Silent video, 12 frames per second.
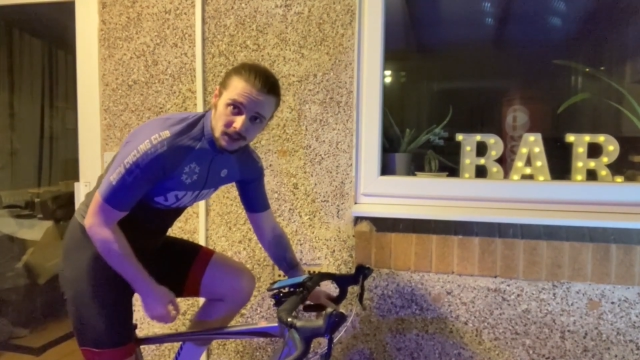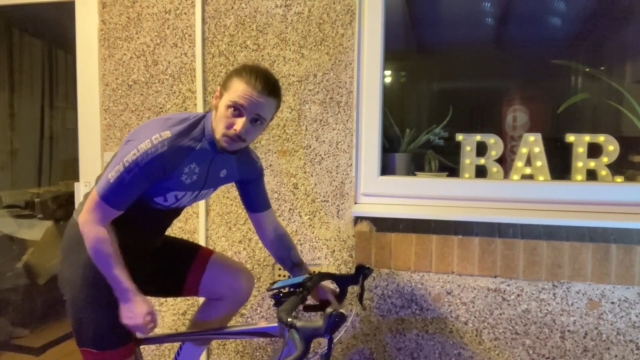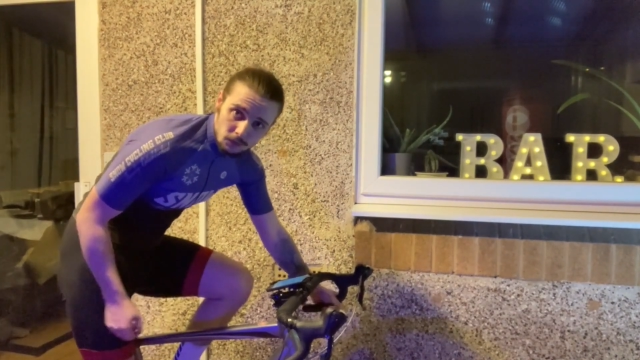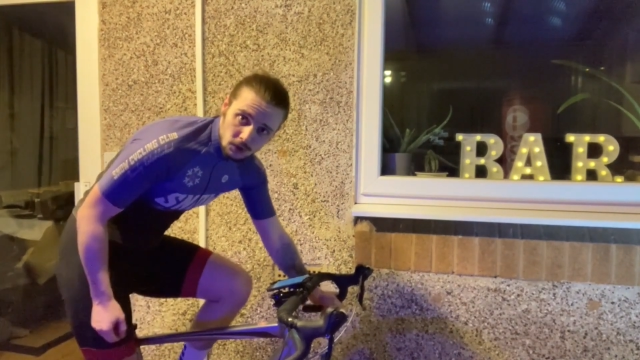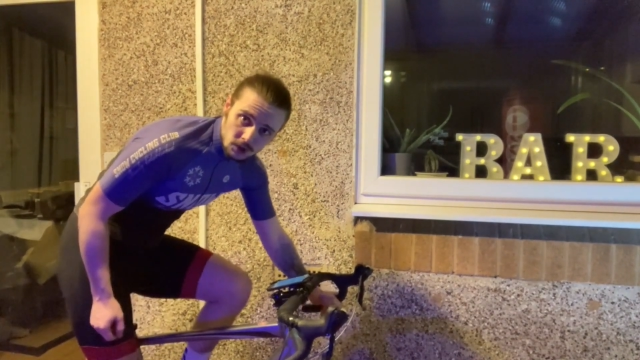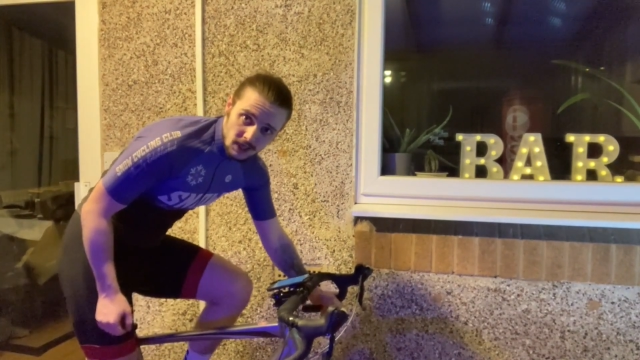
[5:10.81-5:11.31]
You
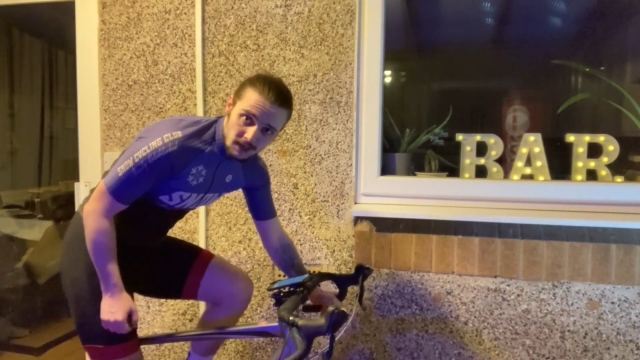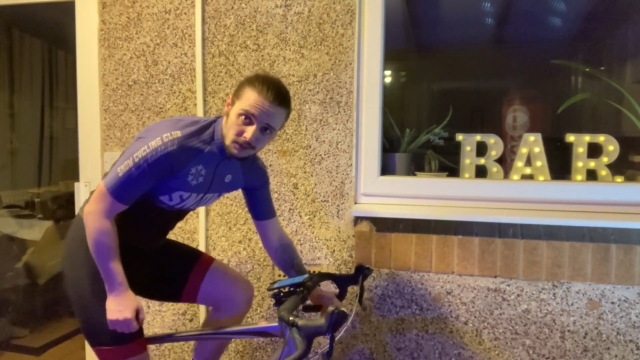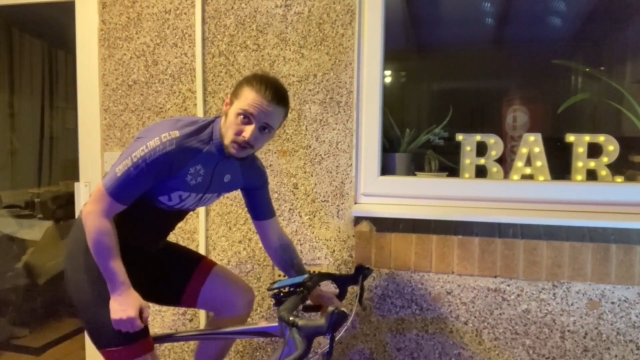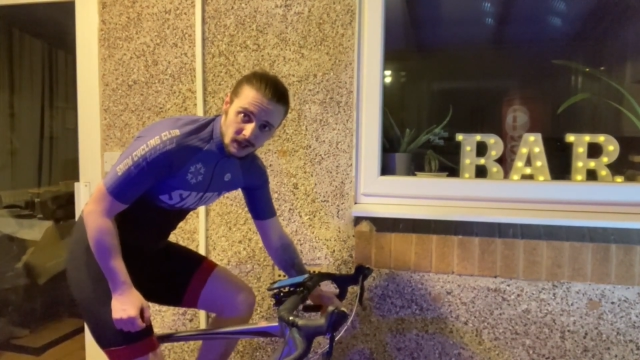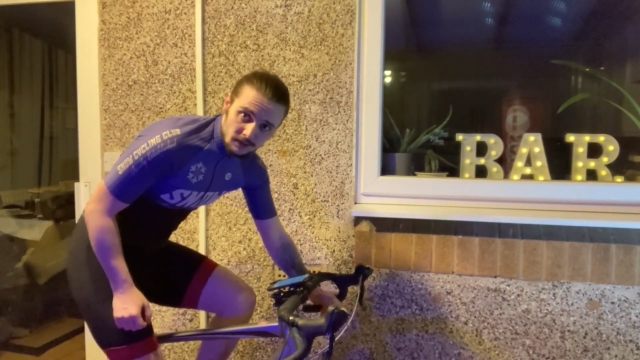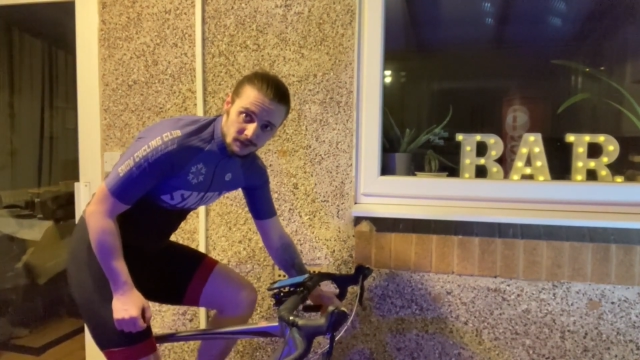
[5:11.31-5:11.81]
push down with
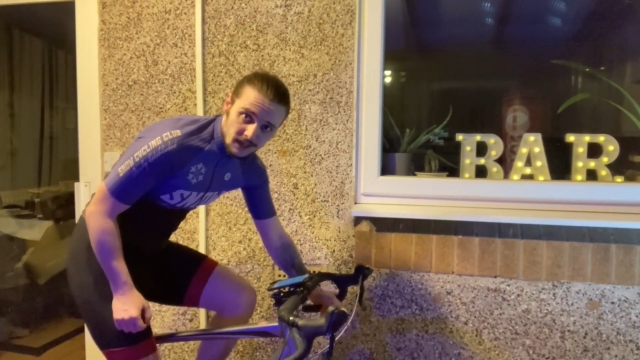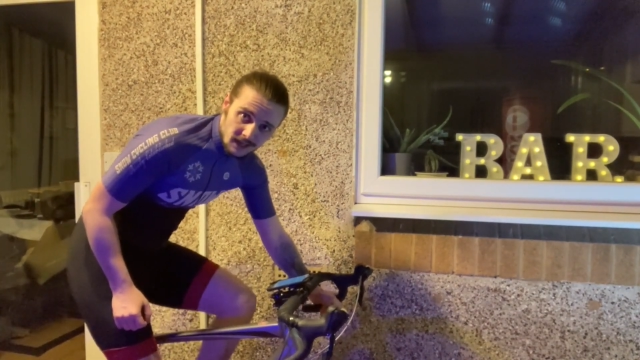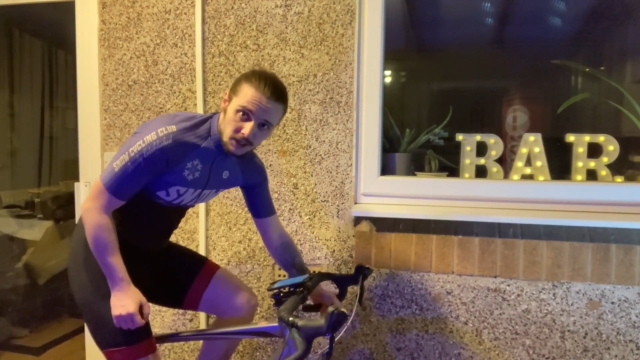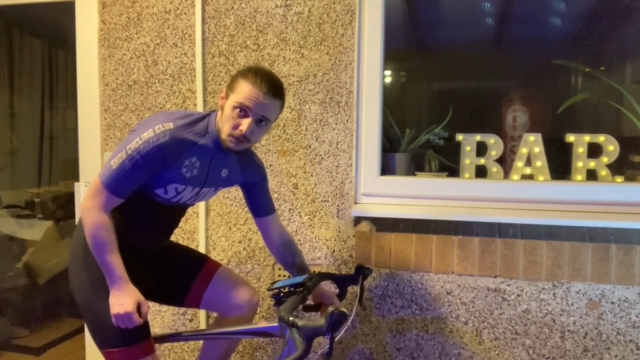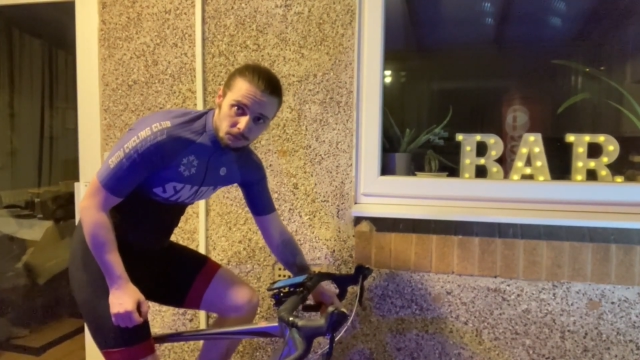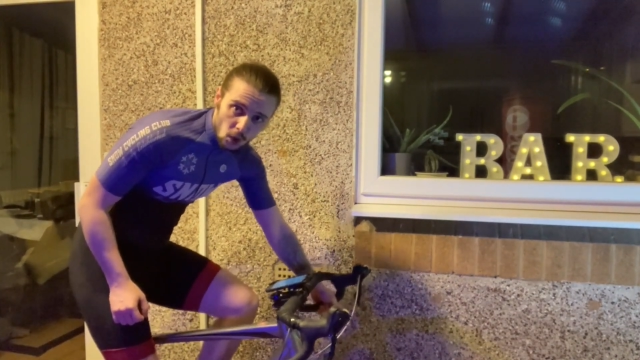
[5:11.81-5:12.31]
your left leg
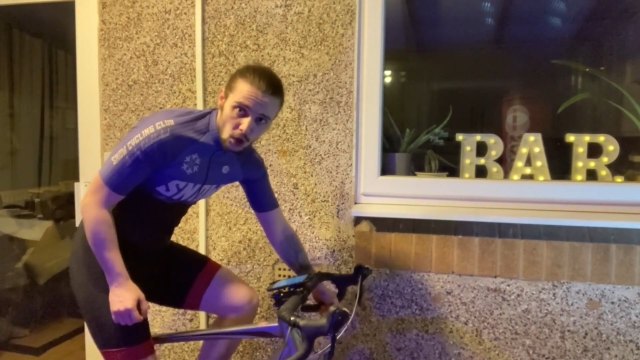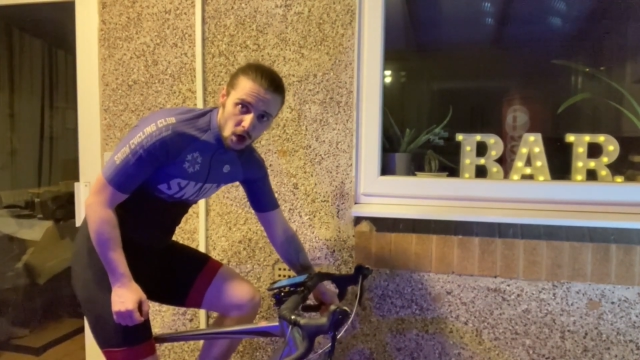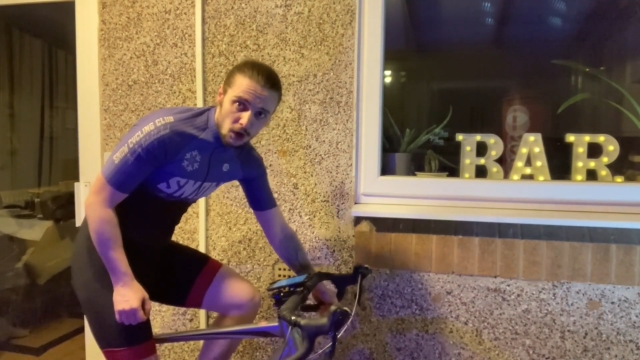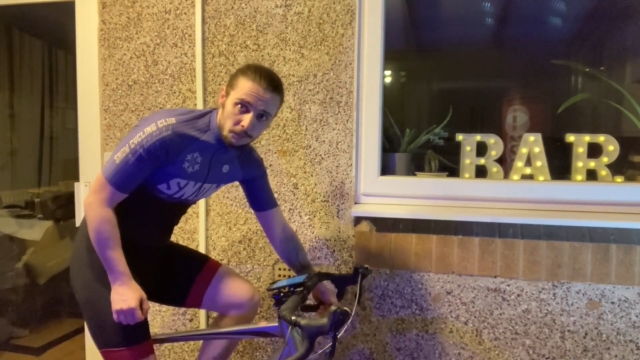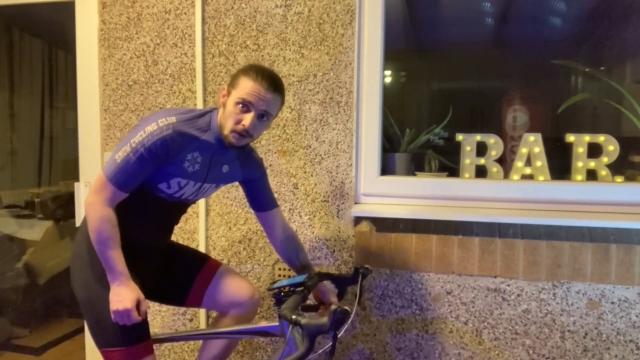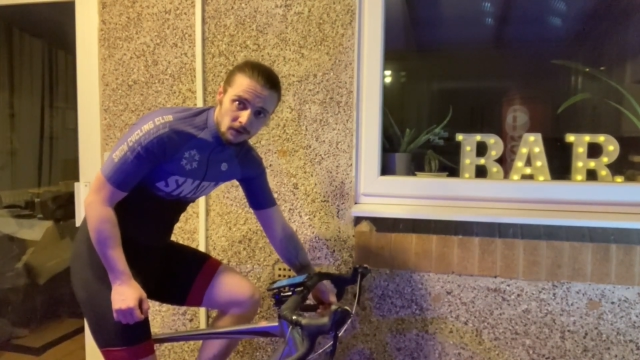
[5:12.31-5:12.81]
and you pull
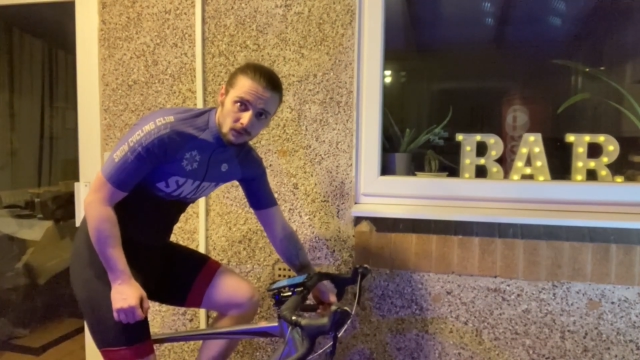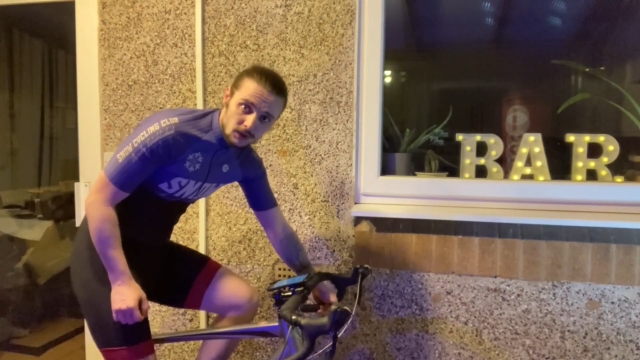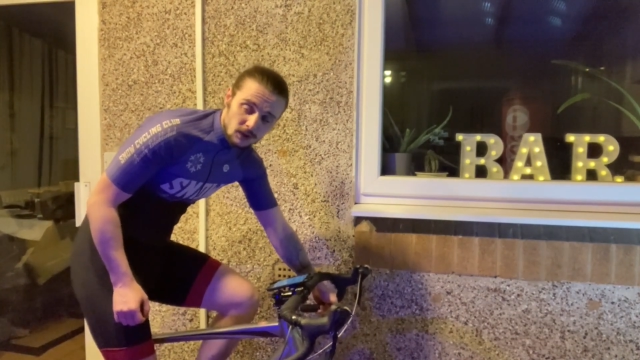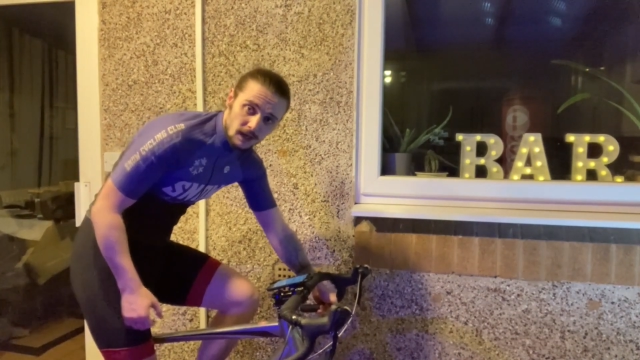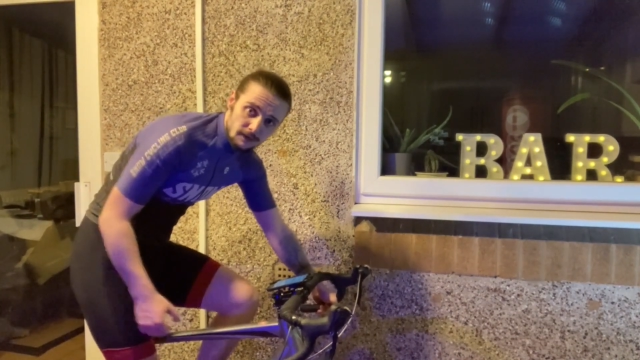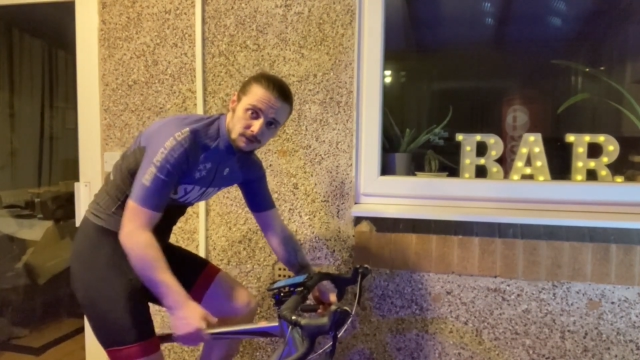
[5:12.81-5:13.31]
up with
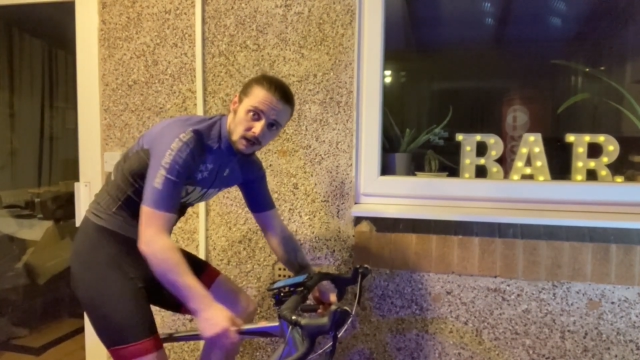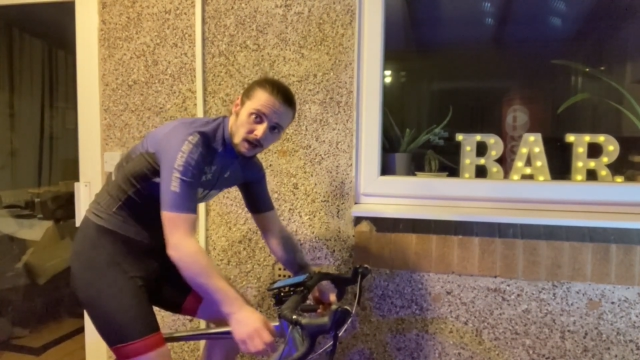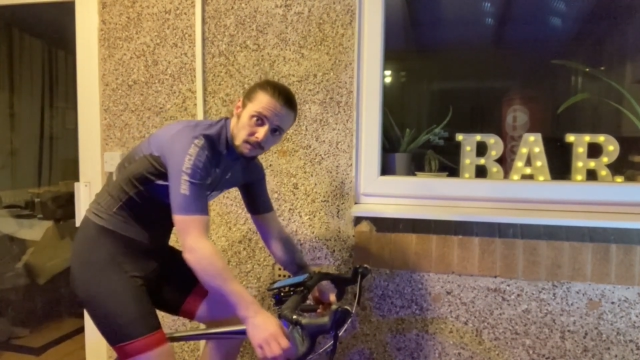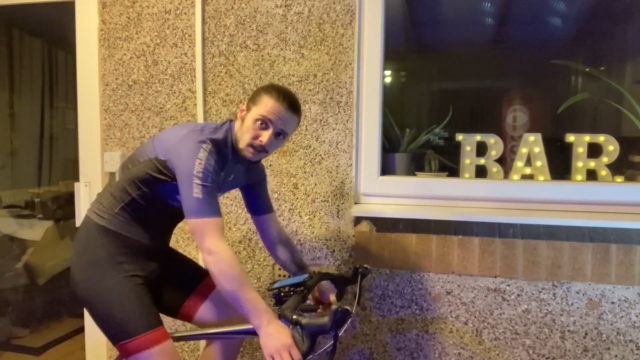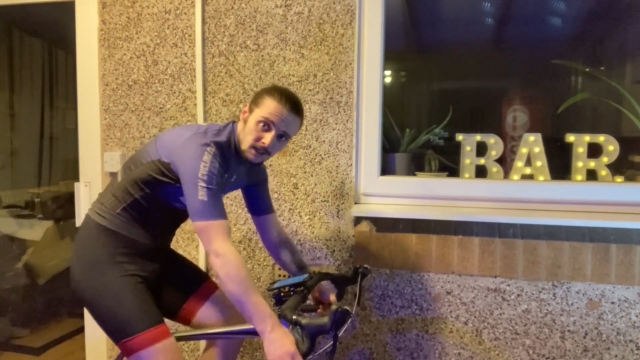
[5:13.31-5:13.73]
your left arm.